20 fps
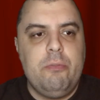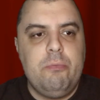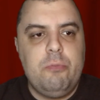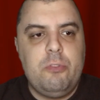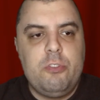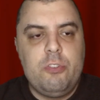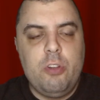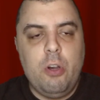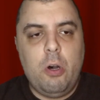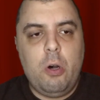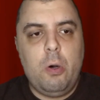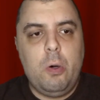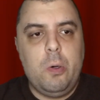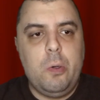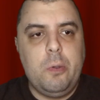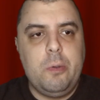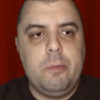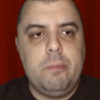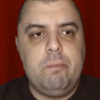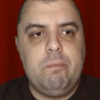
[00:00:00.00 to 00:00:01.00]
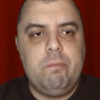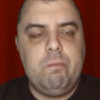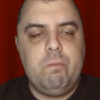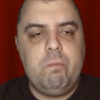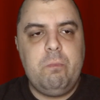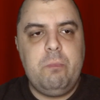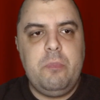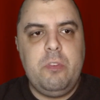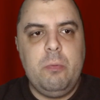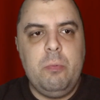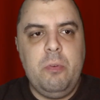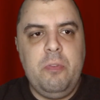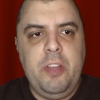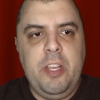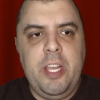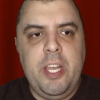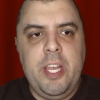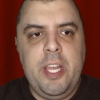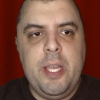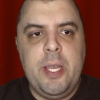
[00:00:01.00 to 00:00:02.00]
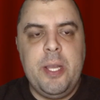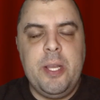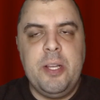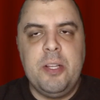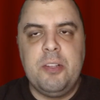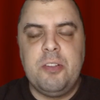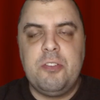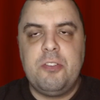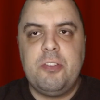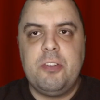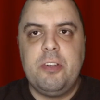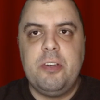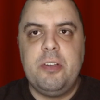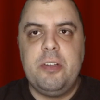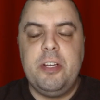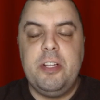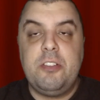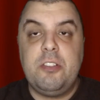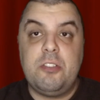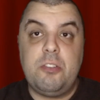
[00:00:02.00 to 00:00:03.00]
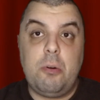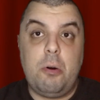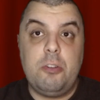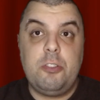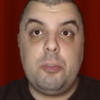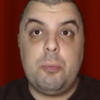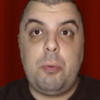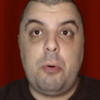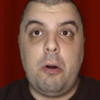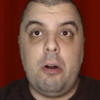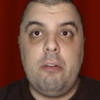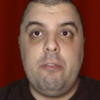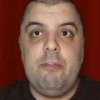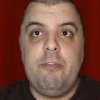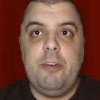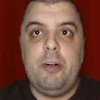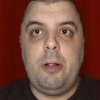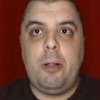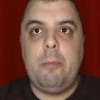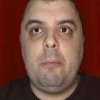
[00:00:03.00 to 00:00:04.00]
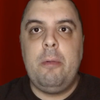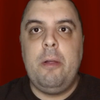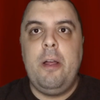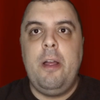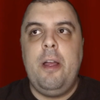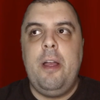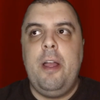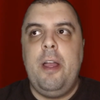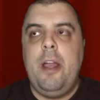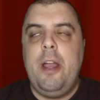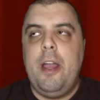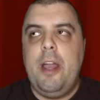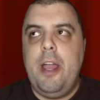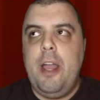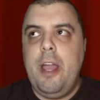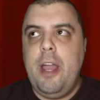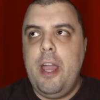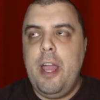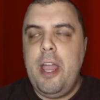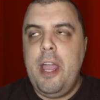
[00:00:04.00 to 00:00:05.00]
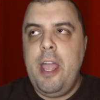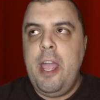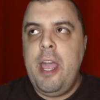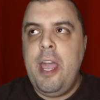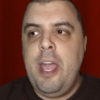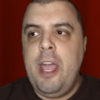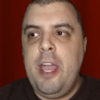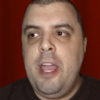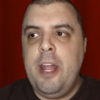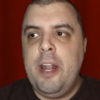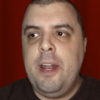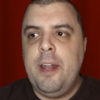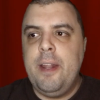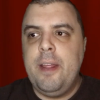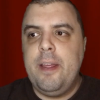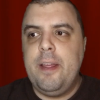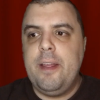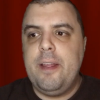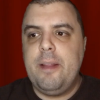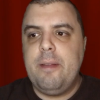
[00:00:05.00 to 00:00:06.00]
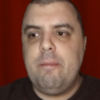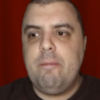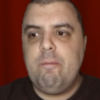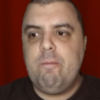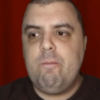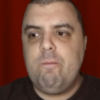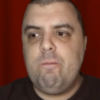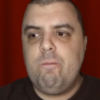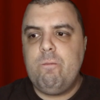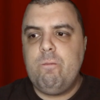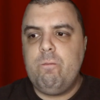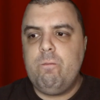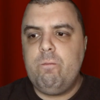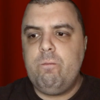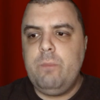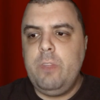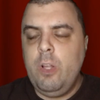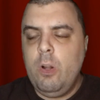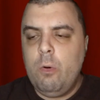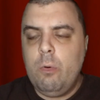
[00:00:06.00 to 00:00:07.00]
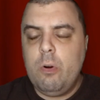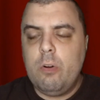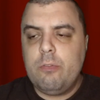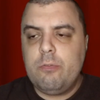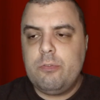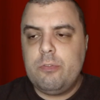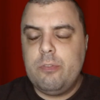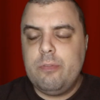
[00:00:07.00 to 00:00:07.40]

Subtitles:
So, the movie is, it's a torture porn film, and, you know,